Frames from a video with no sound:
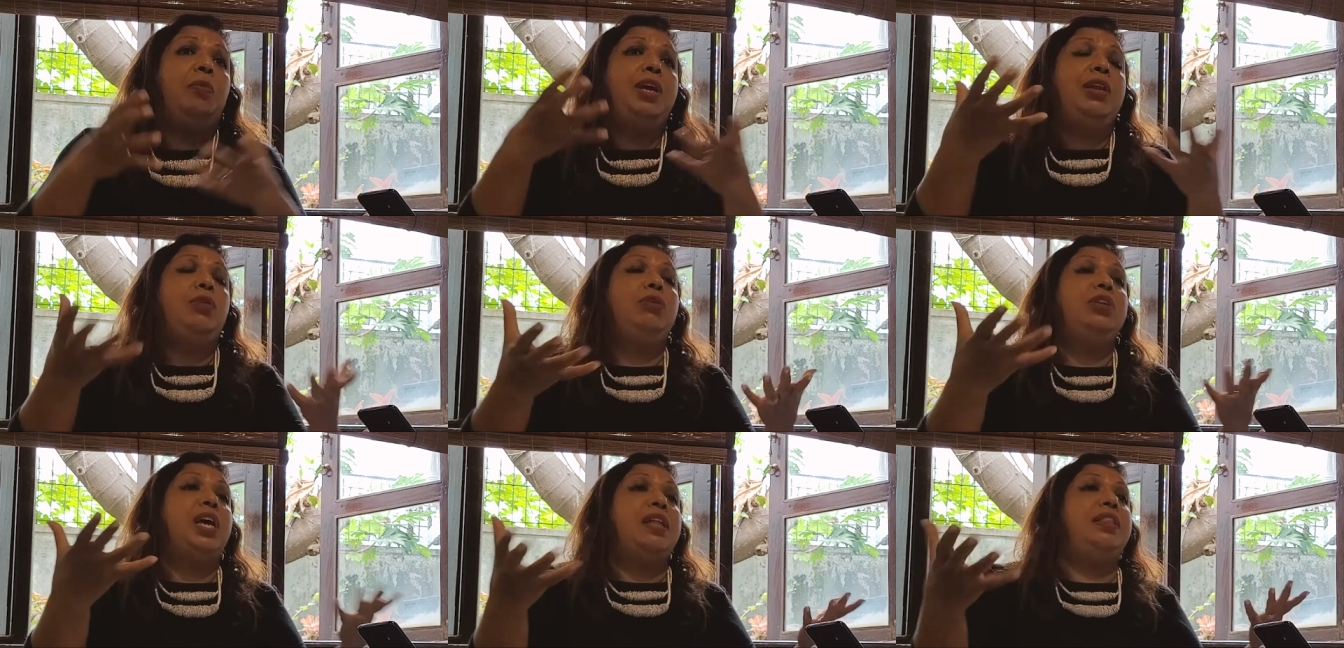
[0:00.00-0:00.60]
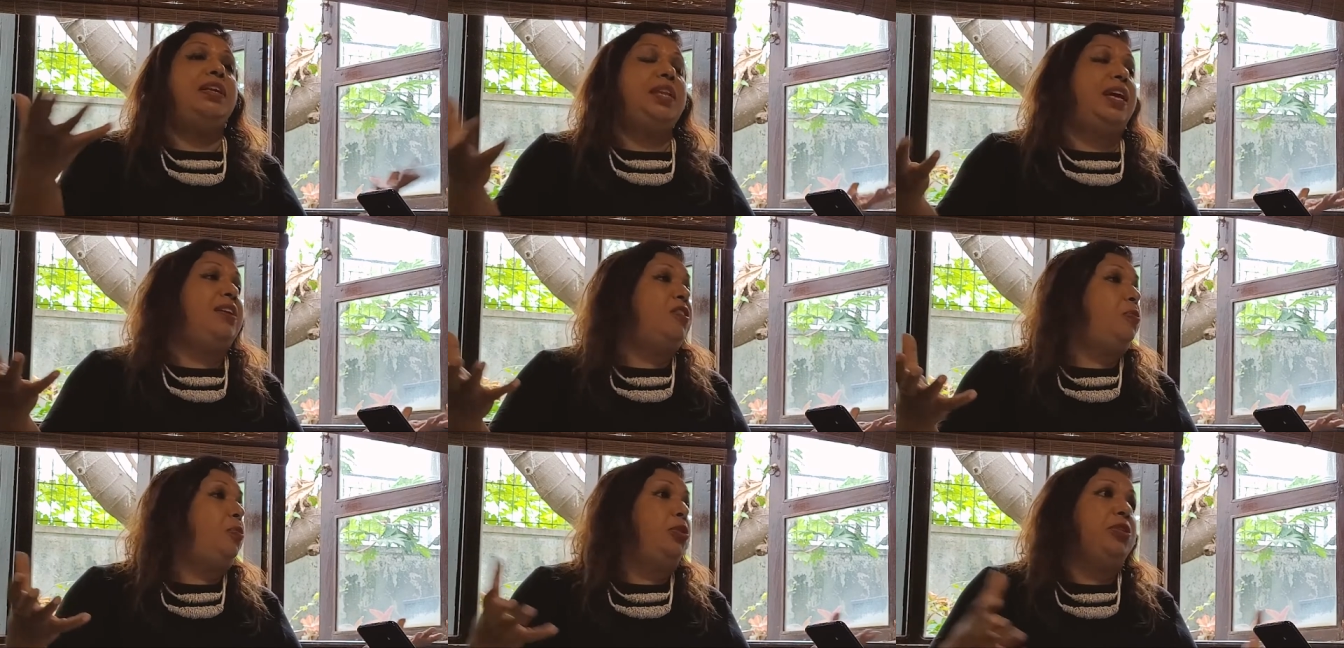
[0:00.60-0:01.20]
looked at the
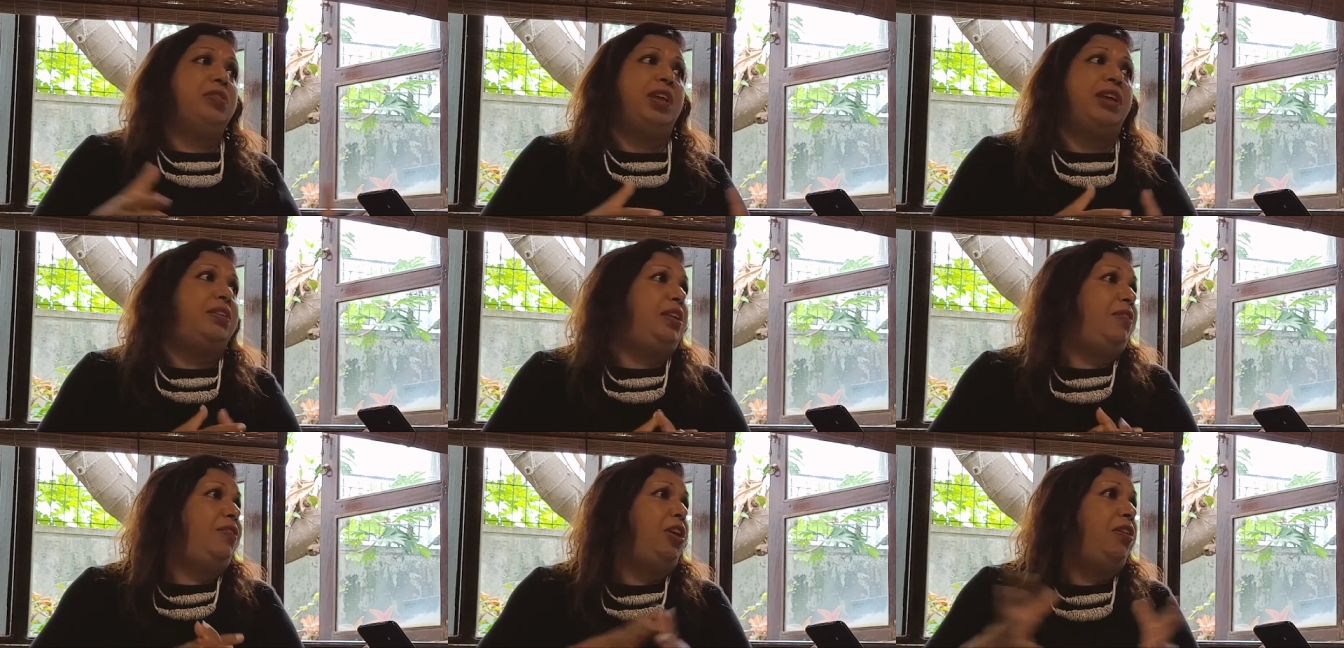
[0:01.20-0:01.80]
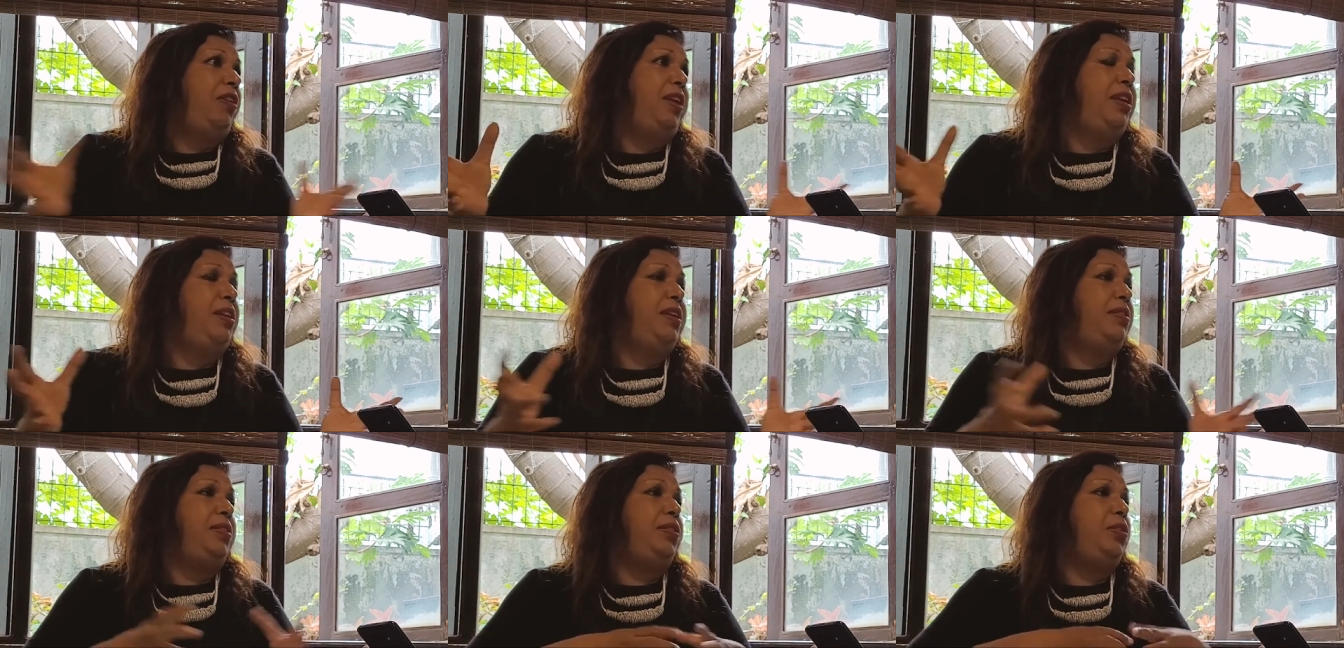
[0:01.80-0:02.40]
textbooks and they were
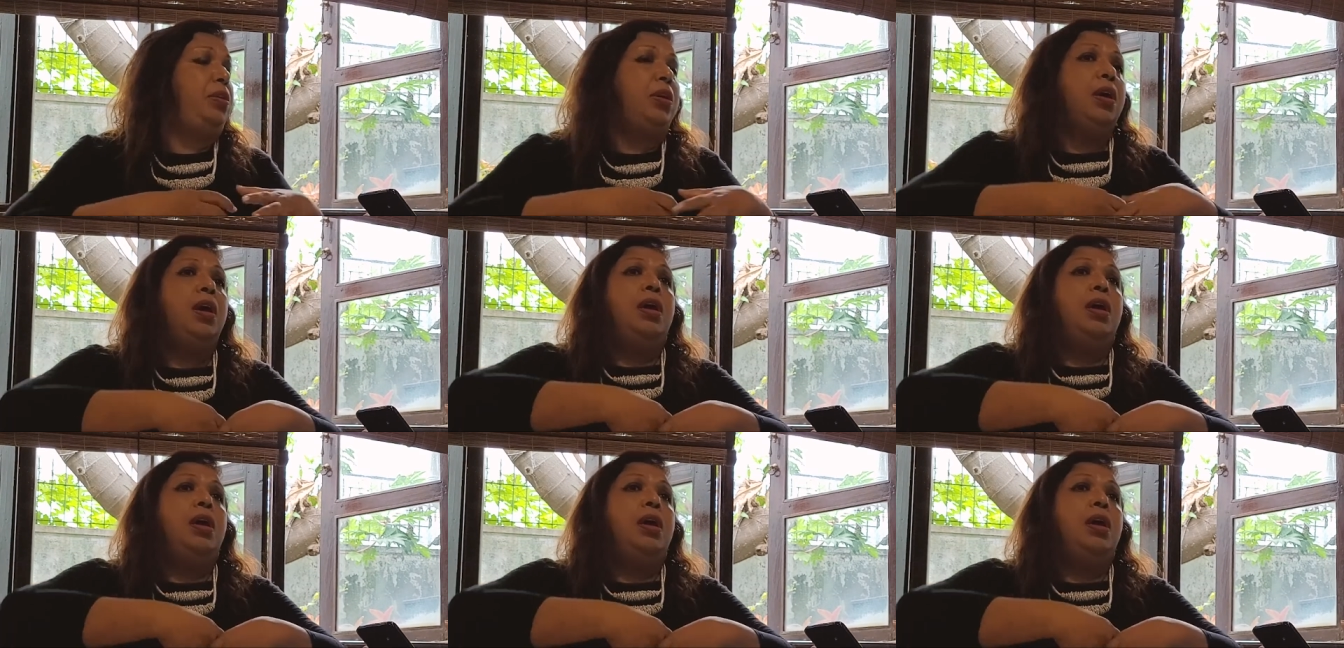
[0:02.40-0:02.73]
horrendous, you know.